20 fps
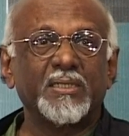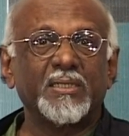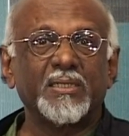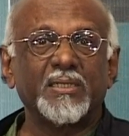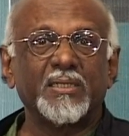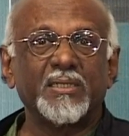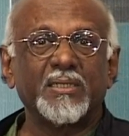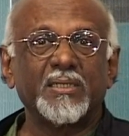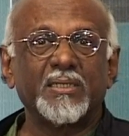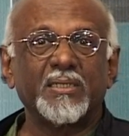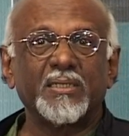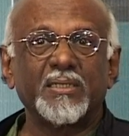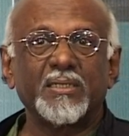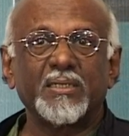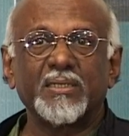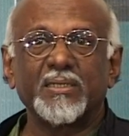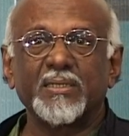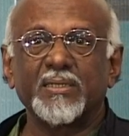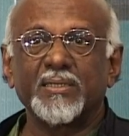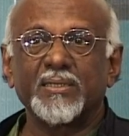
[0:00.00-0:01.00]

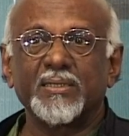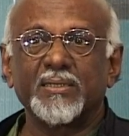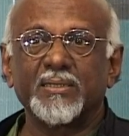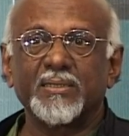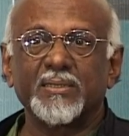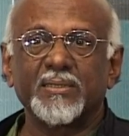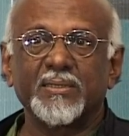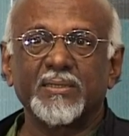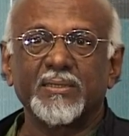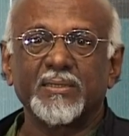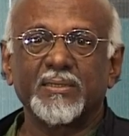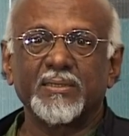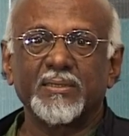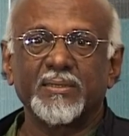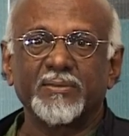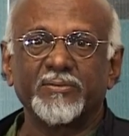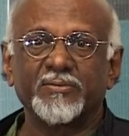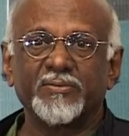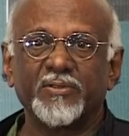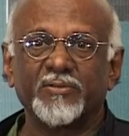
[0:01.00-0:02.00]

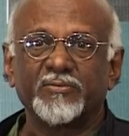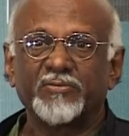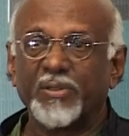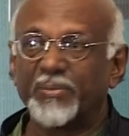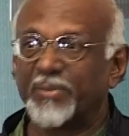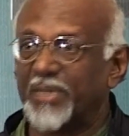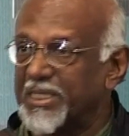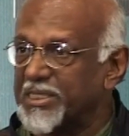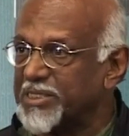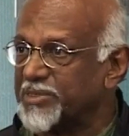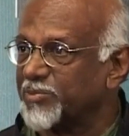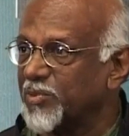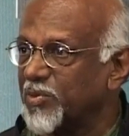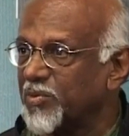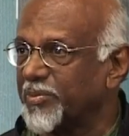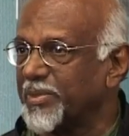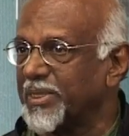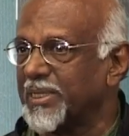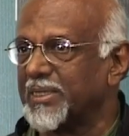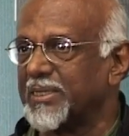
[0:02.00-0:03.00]
the feminist
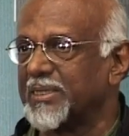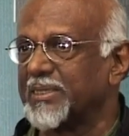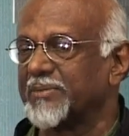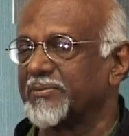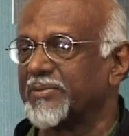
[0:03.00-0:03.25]
movement,